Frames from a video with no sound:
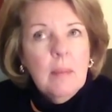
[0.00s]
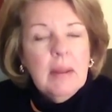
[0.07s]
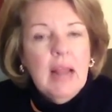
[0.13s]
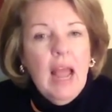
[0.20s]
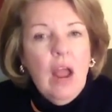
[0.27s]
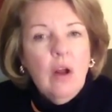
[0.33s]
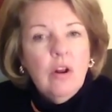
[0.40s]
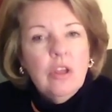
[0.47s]
but
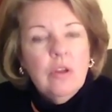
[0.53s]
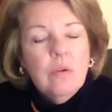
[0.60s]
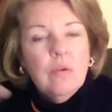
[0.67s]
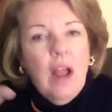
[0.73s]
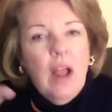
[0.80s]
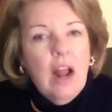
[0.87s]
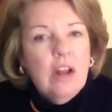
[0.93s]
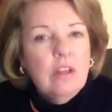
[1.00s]
how do
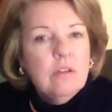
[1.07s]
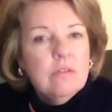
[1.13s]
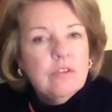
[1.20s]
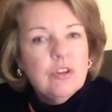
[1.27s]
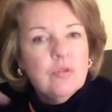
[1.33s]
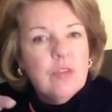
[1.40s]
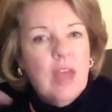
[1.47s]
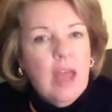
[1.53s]
you
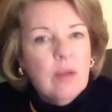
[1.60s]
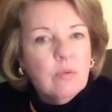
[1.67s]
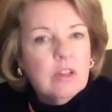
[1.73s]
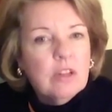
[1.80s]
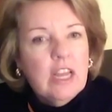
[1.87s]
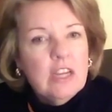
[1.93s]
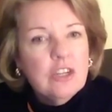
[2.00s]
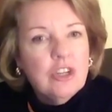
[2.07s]
do that
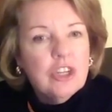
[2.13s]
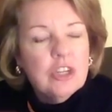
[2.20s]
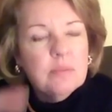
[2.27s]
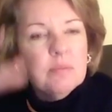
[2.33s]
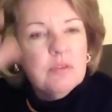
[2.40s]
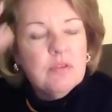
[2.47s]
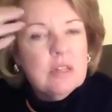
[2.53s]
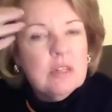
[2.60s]
relationship
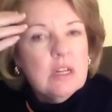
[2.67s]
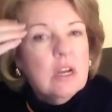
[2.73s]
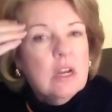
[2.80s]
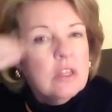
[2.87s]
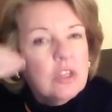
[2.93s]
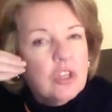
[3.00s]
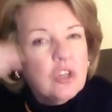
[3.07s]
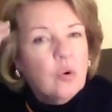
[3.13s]
between
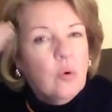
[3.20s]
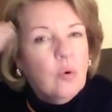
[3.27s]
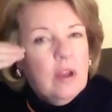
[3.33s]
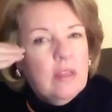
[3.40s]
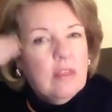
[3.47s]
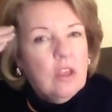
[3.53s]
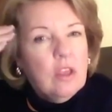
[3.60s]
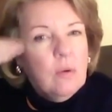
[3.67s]
the story
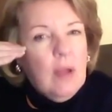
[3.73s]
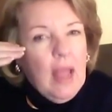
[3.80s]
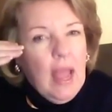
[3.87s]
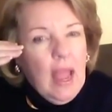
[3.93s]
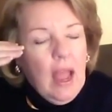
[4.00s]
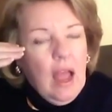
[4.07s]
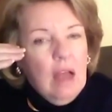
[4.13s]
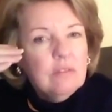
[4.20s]
that you
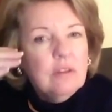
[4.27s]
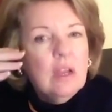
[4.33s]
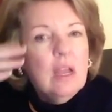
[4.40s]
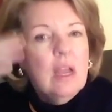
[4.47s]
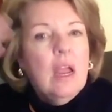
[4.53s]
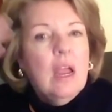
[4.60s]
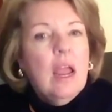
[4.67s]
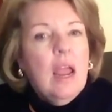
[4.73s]
have
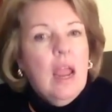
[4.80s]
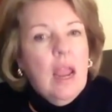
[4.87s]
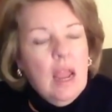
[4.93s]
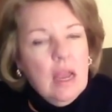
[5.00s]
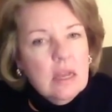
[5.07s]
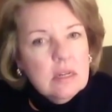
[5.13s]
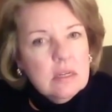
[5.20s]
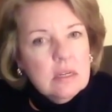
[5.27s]

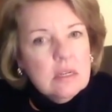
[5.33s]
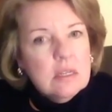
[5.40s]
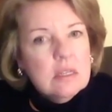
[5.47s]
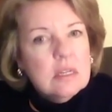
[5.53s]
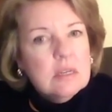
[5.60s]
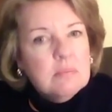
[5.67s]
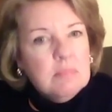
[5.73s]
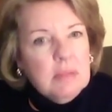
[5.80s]
and
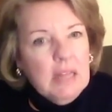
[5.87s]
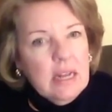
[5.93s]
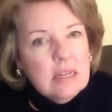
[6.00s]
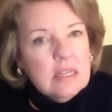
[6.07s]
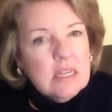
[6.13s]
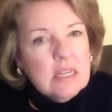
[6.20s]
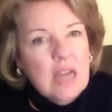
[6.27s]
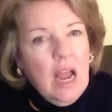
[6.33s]

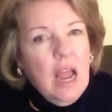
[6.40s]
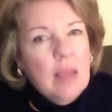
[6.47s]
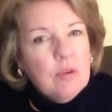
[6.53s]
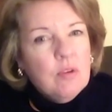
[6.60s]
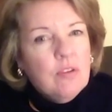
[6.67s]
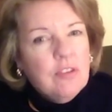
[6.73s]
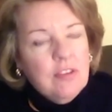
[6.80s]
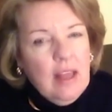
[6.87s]
the time you
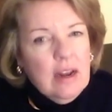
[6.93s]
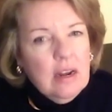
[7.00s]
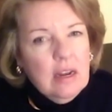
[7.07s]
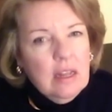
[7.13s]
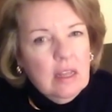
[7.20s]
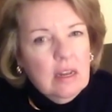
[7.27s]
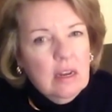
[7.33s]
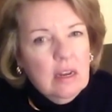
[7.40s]
set it in?